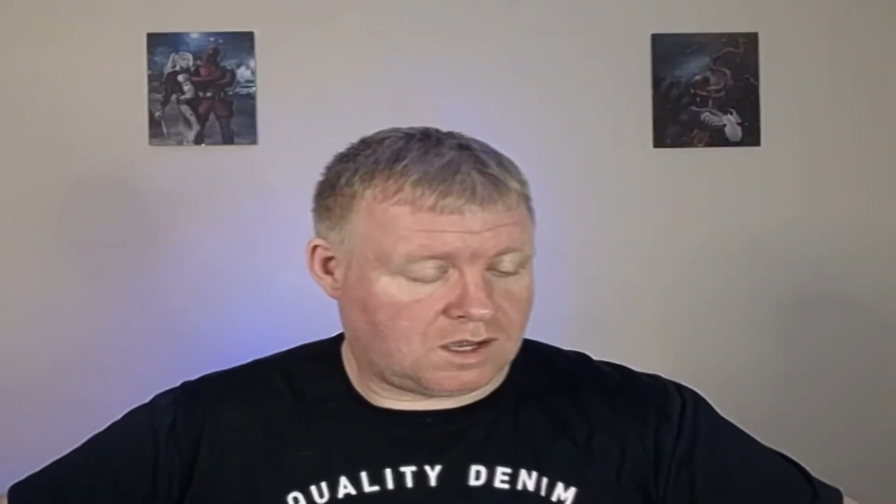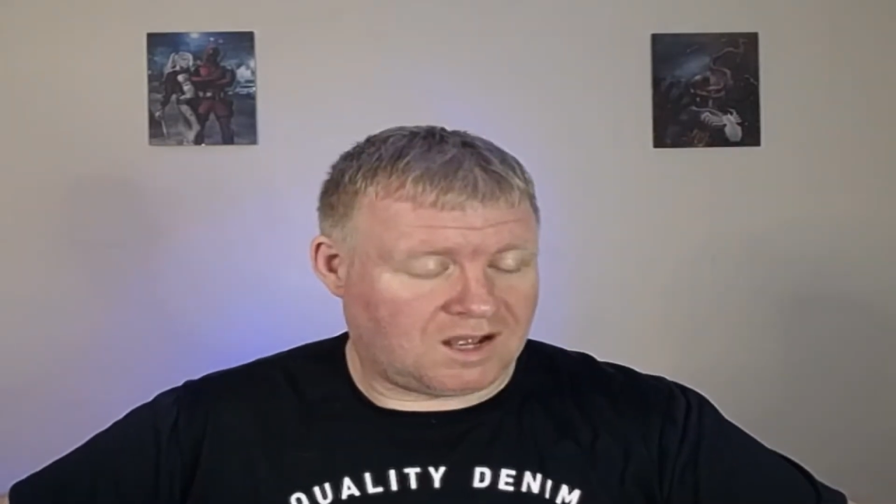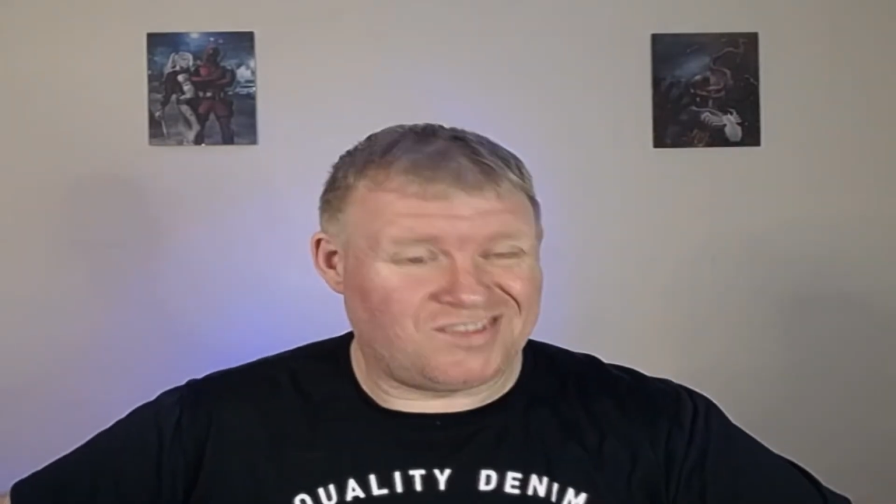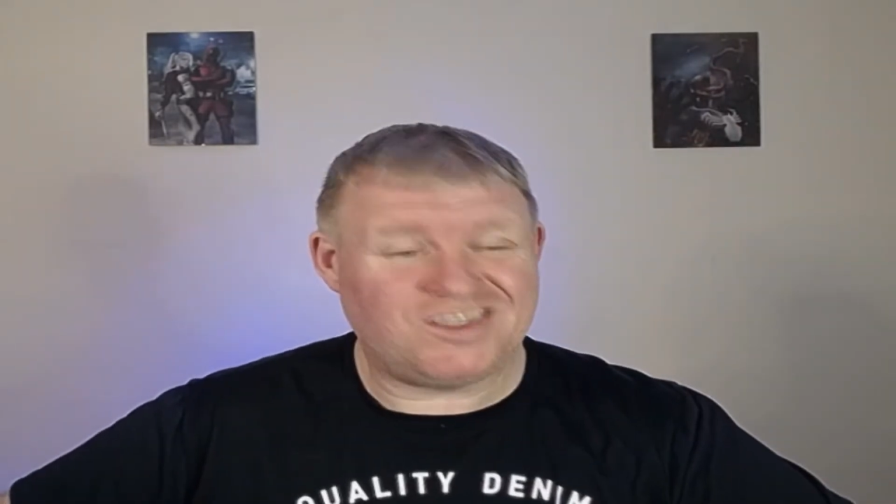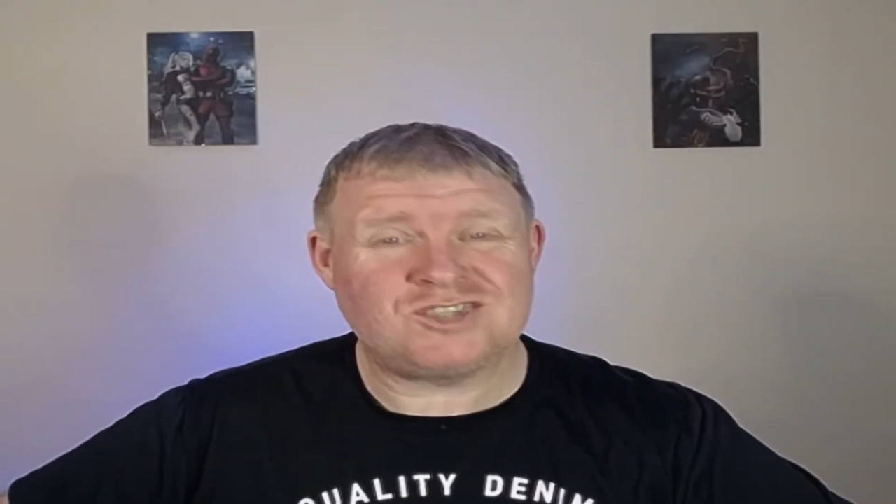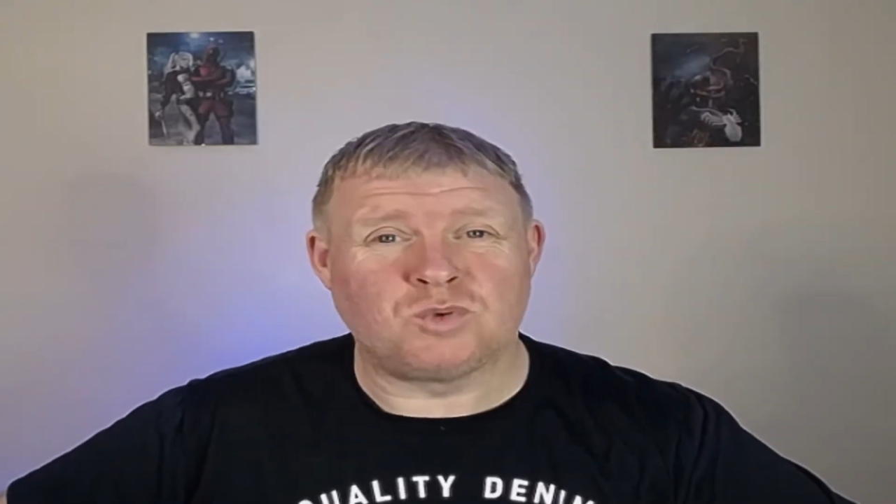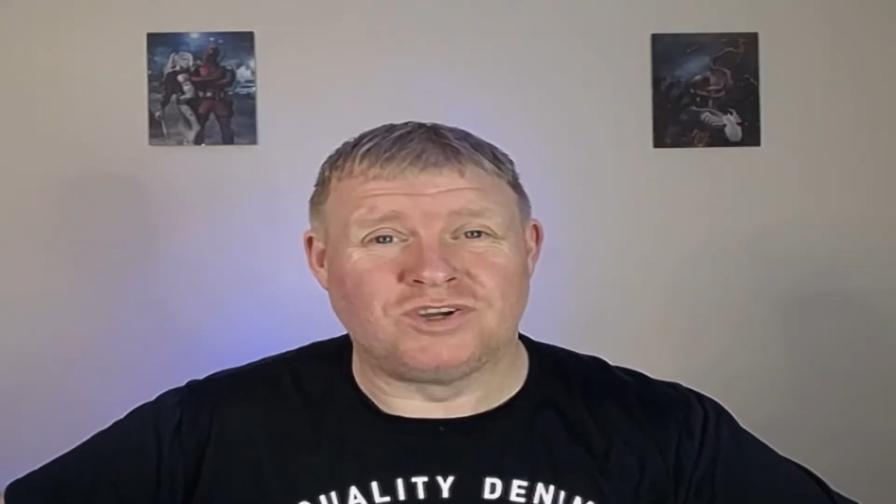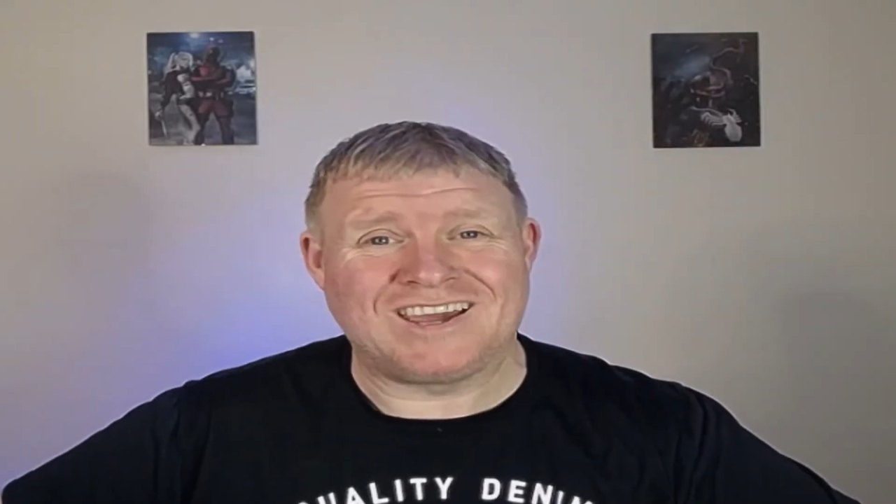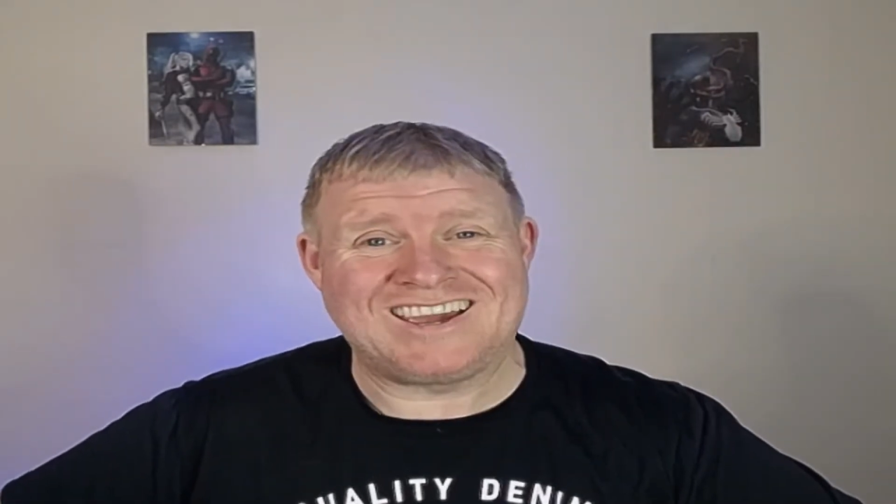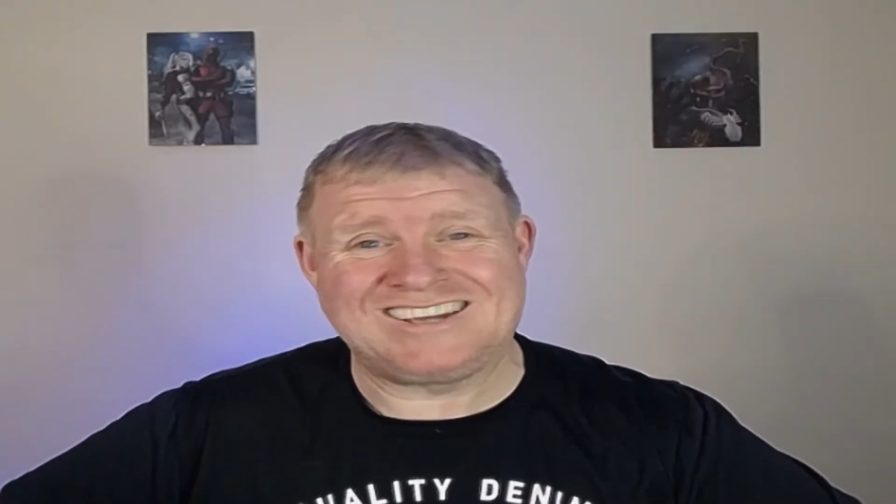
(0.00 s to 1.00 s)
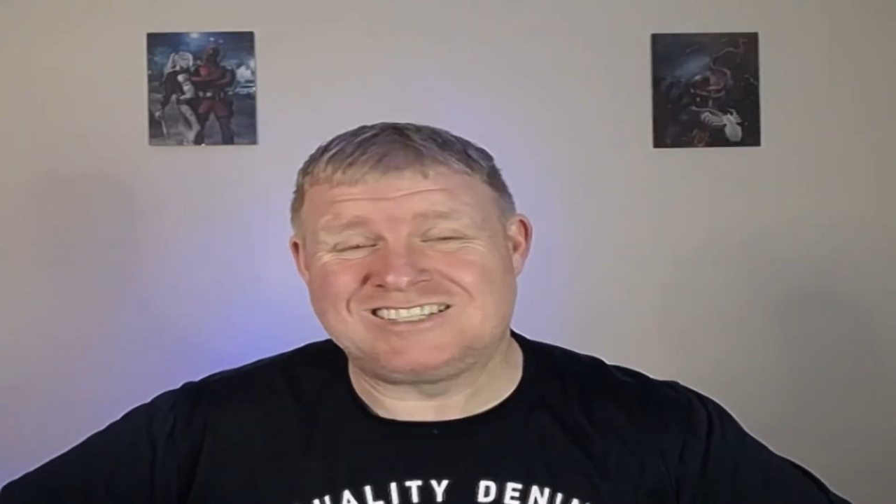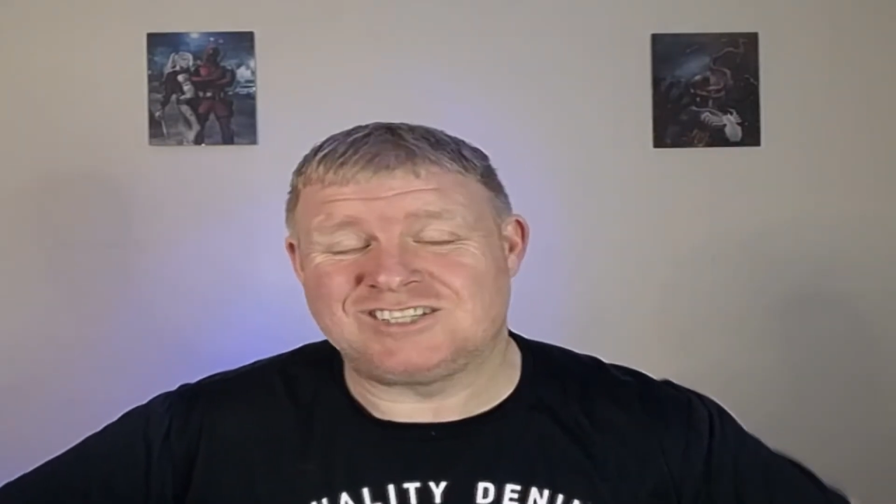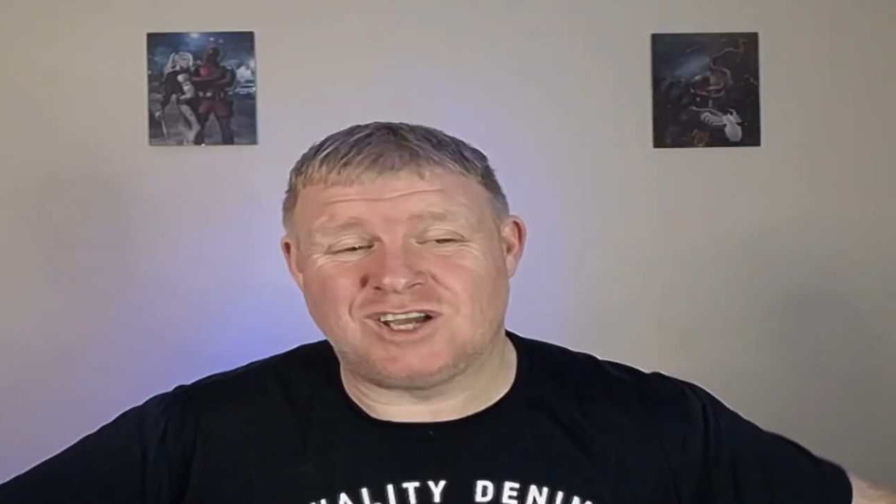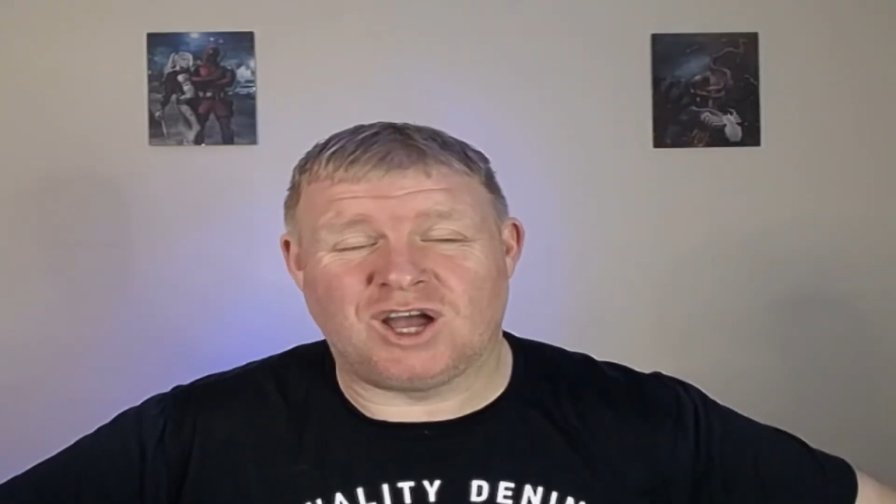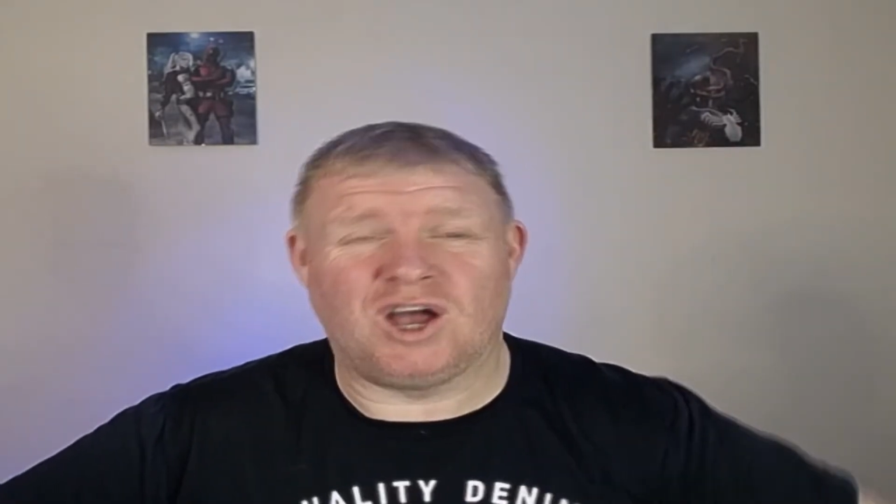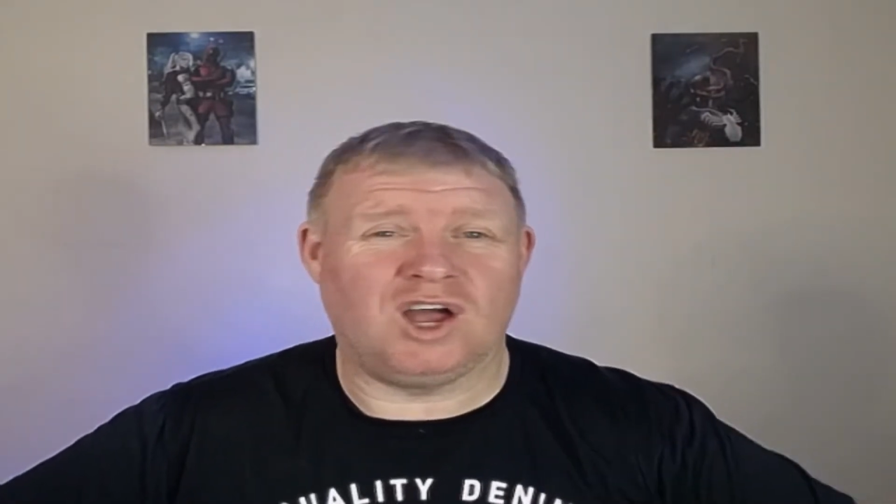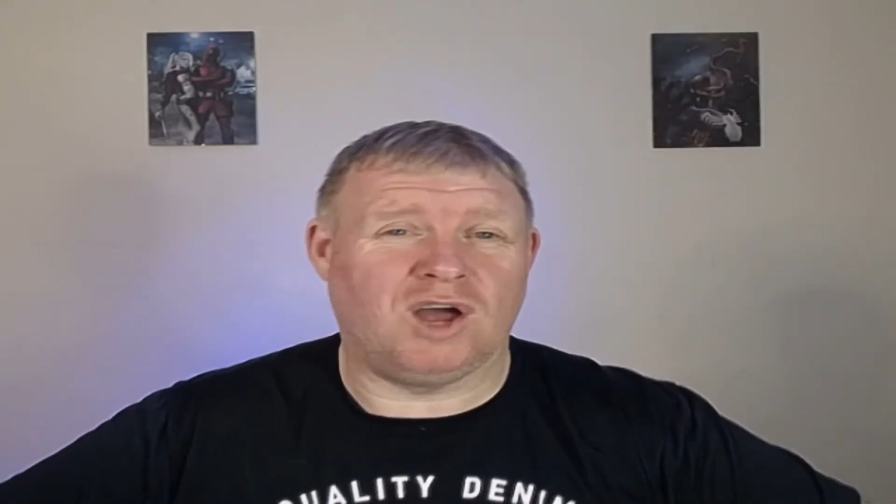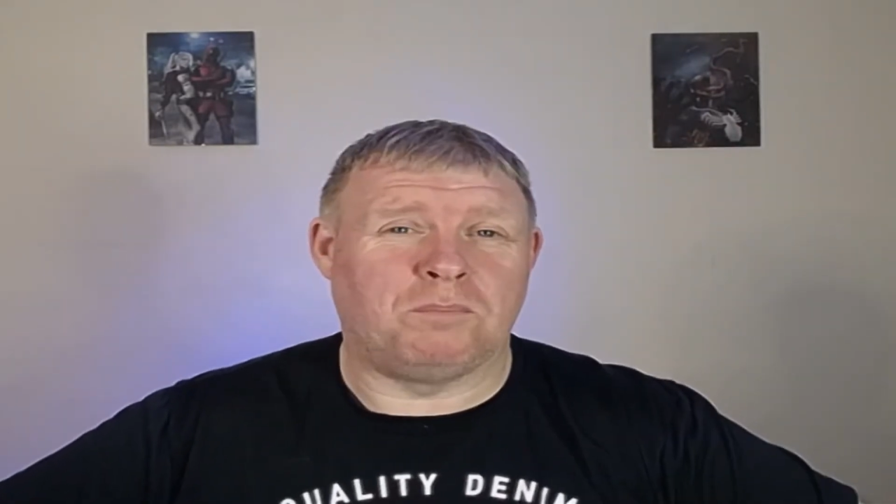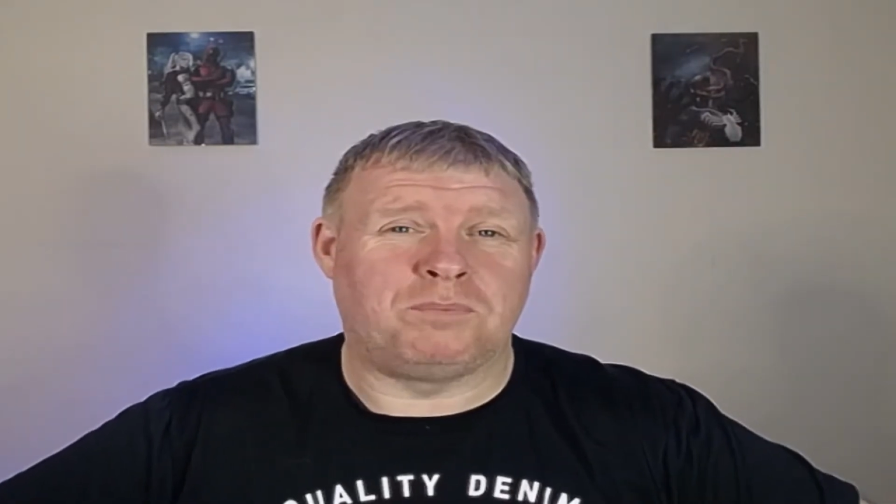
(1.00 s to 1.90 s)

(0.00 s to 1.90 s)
And this one is a